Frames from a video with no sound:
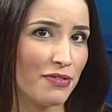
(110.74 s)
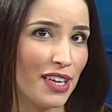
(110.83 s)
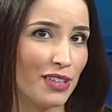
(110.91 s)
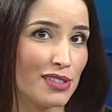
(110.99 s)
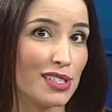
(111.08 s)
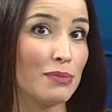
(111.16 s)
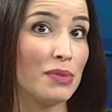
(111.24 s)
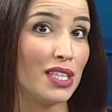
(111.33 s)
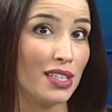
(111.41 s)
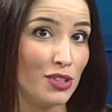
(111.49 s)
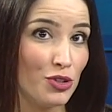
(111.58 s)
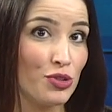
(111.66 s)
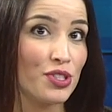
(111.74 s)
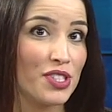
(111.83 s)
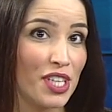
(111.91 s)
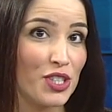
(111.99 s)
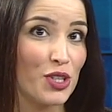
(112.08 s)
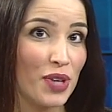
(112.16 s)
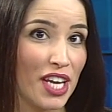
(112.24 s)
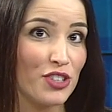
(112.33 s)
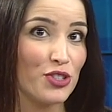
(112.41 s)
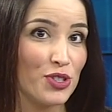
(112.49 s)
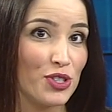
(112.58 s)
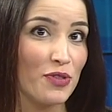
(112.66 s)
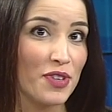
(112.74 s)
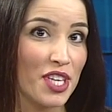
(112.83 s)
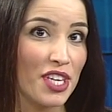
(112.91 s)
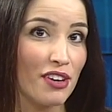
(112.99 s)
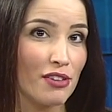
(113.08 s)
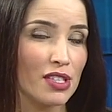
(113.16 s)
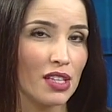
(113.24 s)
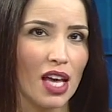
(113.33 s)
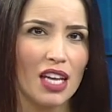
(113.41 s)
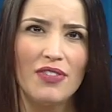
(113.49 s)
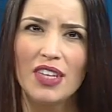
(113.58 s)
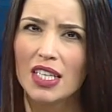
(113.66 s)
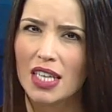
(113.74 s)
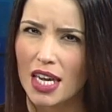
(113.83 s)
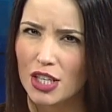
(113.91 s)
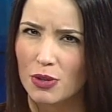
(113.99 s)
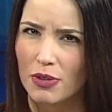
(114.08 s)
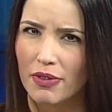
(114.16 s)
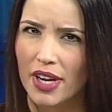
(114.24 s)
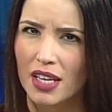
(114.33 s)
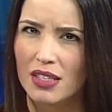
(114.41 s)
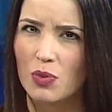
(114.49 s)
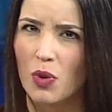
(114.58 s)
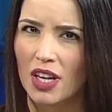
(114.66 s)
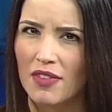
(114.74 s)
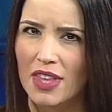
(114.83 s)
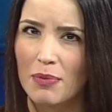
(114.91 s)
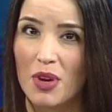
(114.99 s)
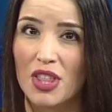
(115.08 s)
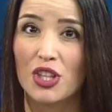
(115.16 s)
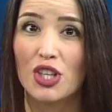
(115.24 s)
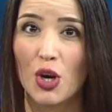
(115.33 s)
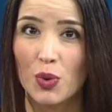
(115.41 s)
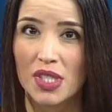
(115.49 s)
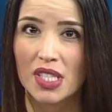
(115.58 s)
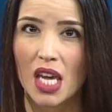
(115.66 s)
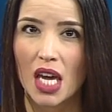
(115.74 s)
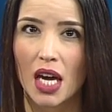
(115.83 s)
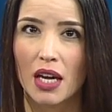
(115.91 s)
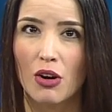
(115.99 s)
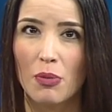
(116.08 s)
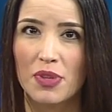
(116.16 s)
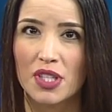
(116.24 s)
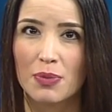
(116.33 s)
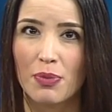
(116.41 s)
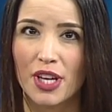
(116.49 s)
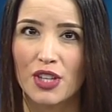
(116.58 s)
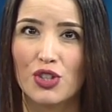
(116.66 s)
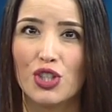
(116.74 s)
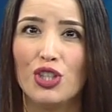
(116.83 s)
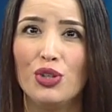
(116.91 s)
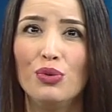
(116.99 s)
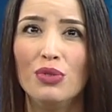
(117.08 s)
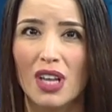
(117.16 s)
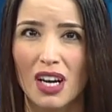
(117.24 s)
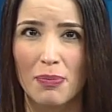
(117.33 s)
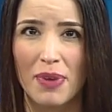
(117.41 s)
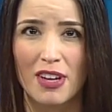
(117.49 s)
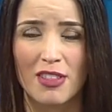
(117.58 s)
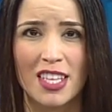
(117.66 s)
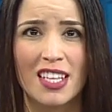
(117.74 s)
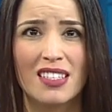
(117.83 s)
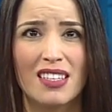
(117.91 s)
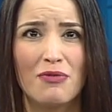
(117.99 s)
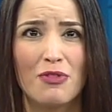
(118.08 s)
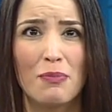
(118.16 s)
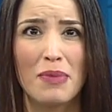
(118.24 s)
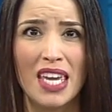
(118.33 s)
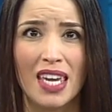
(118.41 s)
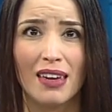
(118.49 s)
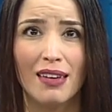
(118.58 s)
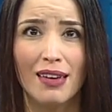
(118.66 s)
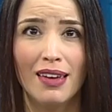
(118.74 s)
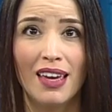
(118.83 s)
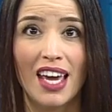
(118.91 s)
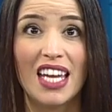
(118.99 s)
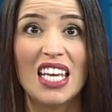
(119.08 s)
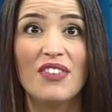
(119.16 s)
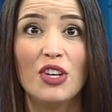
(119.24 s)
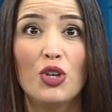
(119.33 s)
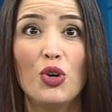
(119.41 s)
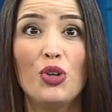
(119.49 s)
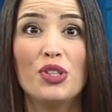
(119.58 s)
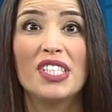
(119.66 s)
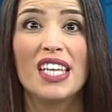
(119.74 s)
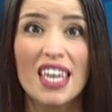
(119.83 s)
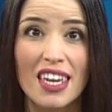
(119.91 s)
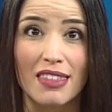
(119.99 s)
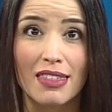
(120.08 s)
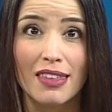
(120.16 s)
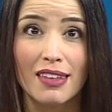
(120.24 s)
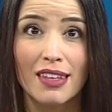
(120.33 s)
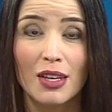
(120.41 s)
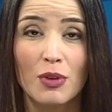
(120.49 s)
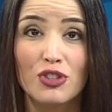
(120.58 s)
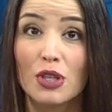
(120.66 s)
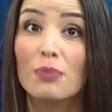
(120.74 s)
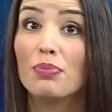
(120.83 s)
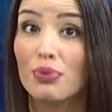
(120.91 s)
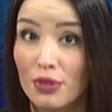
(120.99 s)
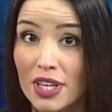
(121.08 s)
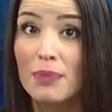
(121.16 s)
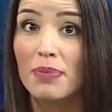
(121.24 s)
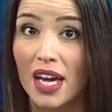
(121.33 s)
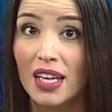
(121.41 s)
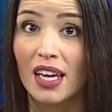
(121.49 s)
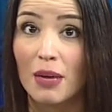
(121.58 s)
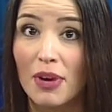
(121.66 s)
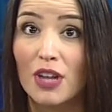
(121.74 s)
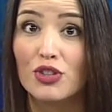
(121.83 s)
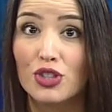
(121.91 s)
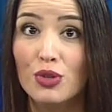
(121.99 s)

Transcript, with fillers: have found some interesting donations over the years. A lot of engagement rings, one of them with a note saying, I hope this brings you luck better than it did for me. And even gold teeth, which are pretty penny, about